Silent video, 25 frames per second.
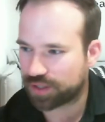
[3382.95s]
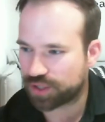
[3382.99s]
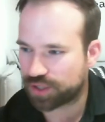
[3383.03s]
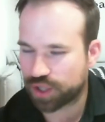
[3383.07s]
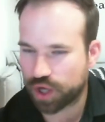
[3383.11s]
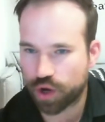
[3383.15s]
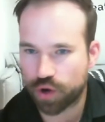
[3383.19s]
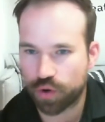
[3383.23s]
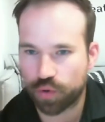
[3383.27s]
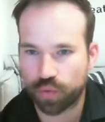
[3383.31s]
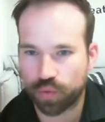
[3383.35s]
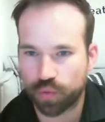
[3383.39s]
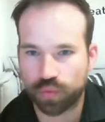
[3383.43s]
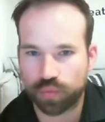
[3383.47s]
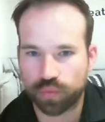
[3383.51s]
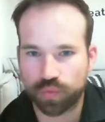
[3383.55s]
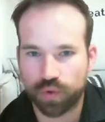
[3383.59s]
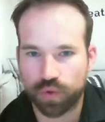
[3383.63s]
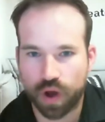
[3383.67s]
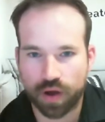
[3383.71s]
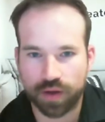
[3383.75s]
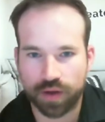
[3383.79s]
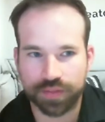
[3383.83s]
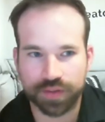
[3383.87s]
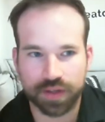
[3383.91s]
So
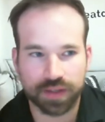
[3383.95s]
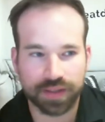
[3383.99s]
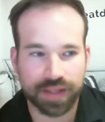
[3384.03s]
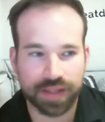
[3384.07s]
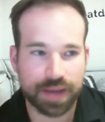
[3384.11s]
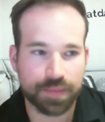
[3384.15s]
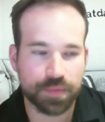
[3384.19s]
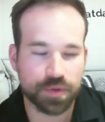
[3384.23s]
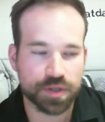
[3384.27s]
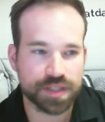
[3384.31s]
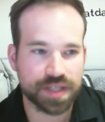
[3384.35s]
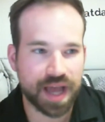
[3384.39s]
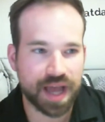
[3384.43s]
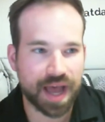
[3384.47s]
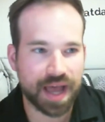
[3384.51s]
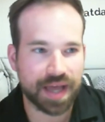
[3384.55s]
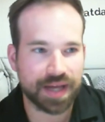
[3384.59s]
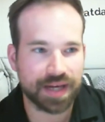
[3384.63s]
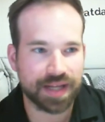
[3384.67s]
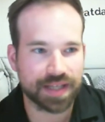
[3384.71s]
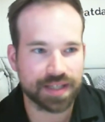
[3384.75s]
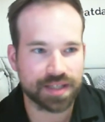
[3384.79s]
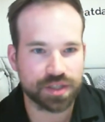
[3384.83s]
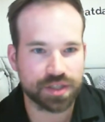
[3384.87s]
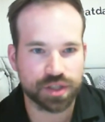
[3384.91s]
on the label
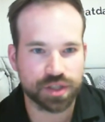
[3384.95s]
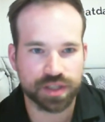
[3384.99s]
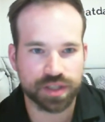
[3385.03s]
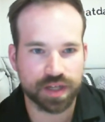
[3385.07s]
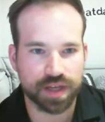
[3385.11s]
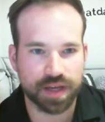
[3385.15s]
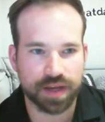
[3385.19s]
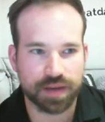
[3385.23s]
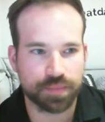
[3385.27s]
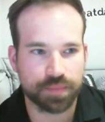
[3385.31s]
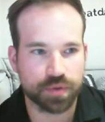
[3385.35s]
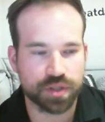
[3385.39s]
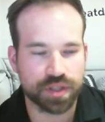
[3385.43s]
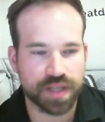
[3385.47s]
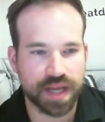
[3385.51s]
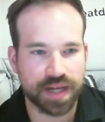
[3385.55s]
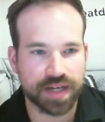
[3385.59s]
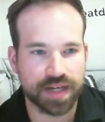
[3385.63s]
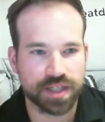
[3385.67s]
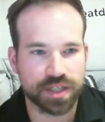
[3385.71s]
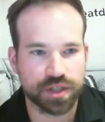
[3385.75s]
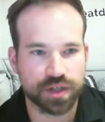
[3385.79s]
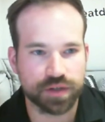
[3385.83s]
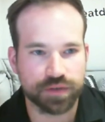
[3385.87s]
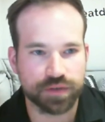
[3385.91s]
side, it's just a
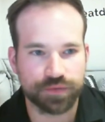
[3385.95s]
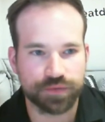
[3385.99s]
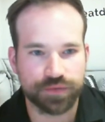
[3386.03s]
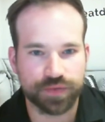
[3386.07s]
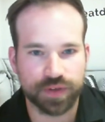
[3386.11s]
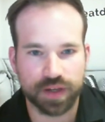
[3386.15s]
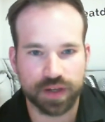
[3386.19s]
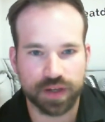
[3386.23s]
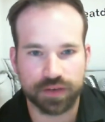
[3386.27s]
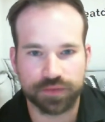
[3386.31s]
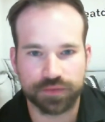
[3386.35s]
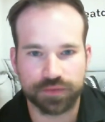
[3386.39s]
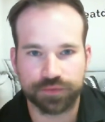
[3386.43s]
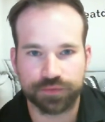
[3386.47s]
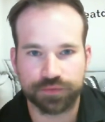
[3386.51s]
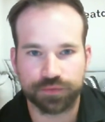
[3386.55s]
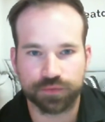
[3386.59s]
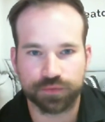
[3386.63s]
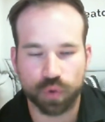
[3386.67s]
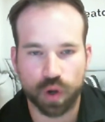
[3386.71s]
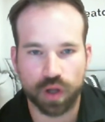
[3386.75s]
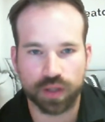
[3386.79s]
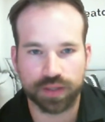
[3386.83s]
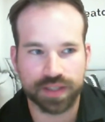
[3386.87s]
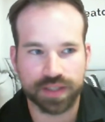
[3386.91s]
percentage of
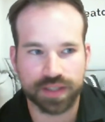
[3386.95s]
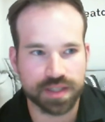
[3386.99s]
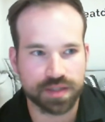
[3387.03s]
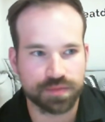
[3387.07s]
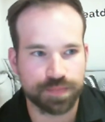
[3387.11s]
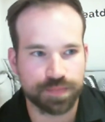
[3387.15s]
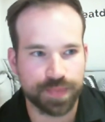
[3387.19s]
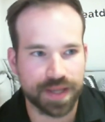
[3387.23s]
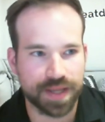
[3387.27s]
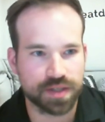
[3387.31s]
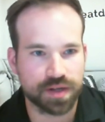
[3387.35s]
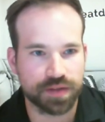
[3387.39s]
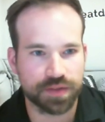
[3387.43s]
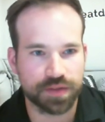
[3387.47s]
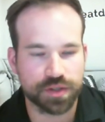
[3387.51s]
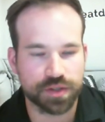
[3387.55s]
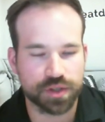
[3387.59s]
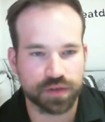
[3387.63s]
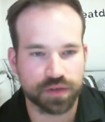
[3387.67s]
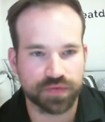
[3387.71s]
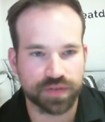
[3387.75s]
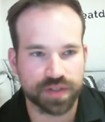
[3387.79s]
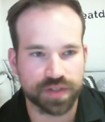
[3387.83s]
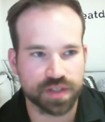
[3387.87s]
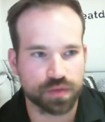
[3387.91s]
royalties based on the
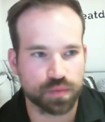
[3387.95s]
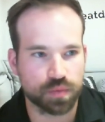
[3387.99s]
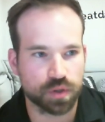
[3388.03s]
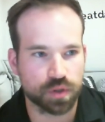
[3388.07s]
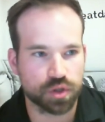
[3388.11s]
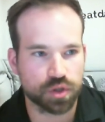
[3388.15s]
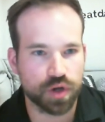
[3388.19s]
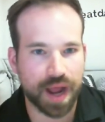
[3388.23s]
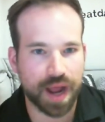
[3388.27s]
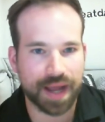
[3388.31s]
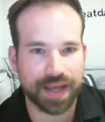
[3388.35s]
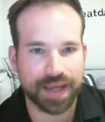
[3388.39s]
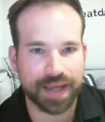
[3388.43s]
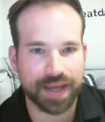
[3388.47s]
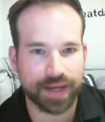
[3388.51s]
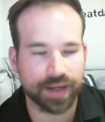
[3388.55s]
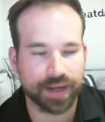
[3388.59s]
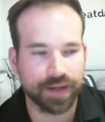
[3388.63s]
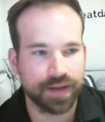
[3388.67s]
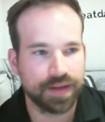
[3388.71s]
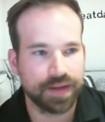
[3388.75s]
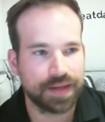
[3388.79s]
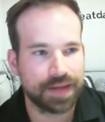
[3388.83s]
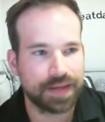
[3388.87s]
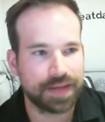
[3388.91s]
services we're
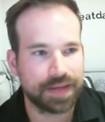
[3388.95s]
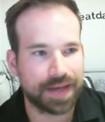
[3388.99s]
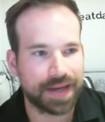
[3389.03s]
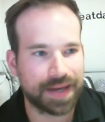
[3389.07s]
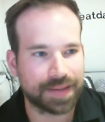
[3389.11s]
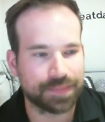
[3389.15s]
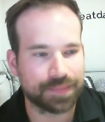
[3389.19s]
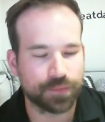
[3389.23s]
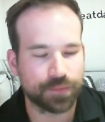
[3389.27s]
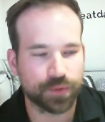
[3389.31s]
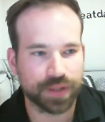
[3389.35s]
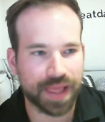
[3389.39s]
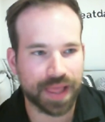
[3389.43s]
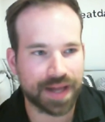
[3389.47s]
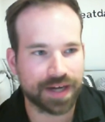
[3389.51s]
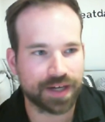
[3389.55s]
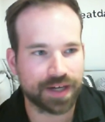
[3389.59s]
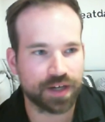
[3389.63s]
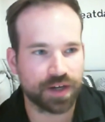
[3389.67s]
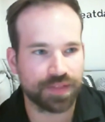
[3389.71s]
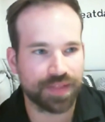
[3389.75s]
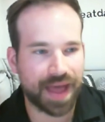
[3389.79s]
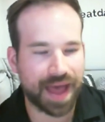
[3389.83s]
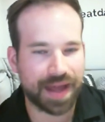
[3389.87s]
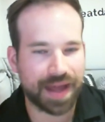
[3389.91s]
tracking. We
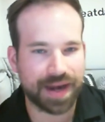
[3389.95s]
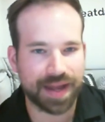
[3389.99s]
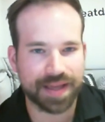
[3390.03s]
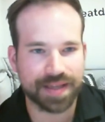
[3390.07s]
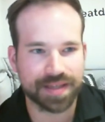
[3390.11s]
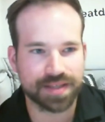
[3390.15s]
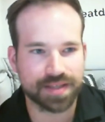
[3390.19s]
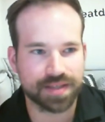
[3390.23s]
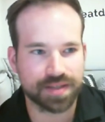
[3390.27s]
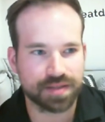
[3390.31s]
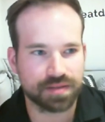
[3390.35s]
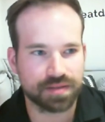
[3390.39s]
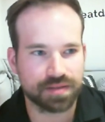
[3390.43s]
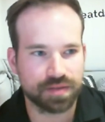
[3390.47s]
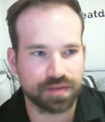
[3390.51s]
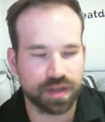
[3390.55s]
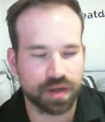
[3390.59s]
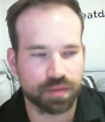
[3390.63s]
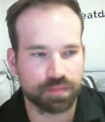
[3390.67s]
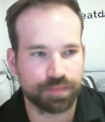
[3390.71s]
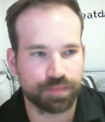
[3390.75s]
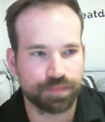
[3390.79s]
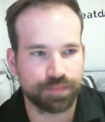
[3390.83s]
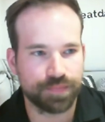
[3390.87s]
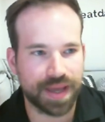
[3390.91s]
landed on that as,
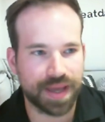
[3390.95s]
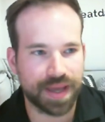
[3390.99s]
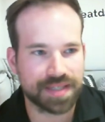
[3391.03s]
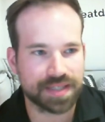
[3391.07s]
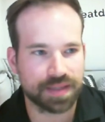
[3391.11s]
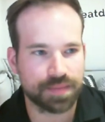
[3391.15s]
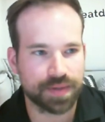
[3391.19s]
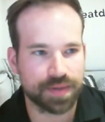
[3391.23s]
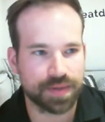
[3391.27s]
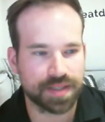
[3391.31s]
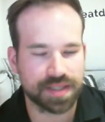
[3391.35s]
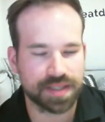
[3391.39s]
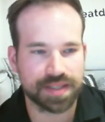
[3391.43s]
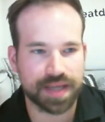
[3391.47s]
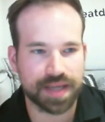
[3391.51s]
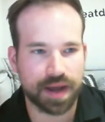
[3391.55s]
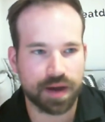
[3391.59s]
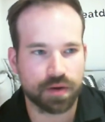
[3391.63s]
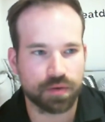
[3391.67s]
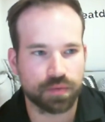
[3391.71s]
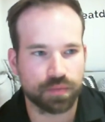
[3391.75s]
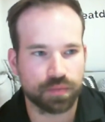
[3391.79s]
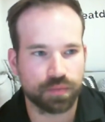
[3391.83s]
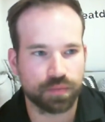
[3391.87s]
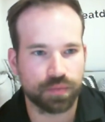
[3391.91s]
basically because it's
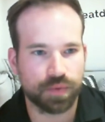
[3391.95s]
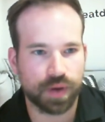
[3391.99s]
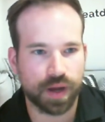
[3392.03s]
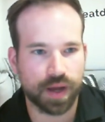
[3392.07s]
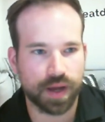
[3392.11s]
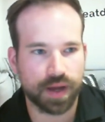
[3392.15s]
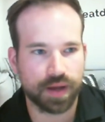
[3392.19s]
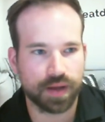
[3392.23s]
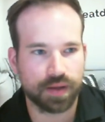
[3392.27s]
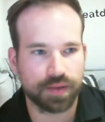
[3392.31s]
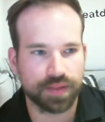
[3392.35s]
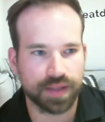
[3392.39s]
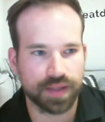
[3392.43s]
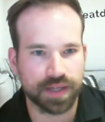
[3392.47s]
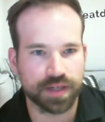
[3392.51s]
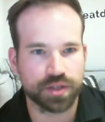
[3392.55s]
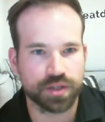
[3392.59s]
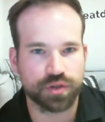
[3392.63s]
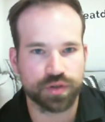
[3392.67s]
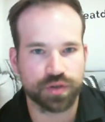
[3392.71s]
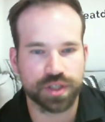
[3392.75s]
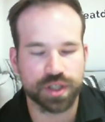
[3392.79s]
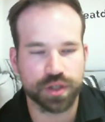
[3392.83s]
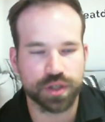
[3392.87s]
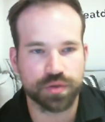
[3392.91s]
how the
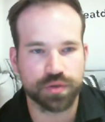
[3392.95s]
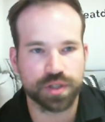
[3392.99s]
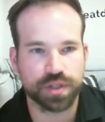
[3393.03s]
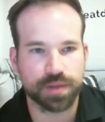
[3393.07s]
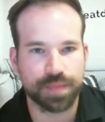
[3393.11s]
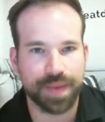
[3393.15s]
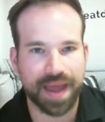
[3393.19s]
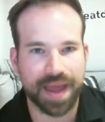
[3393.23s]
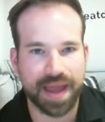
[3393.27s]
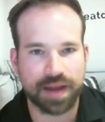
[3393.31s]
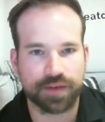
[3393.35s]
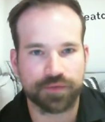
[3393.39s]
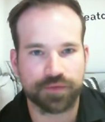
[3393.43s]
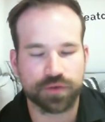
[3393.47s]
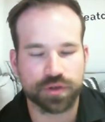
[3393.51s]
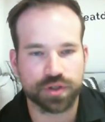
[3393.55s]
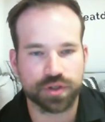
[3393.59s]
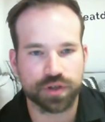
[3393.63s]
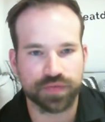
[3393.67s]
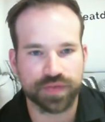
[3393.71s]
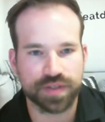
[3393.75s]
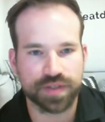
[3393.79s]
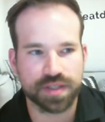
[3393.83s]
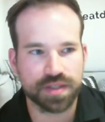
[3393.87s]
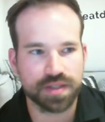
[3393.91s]
industry is used to paying for
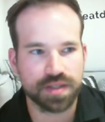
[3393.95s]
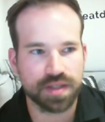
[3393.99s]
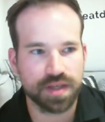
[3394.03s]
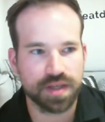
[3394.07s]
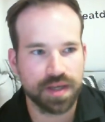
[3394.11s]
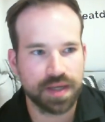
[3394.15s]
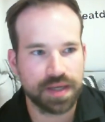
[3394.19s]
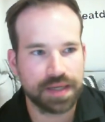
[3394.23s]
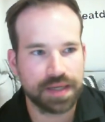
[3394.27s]
services.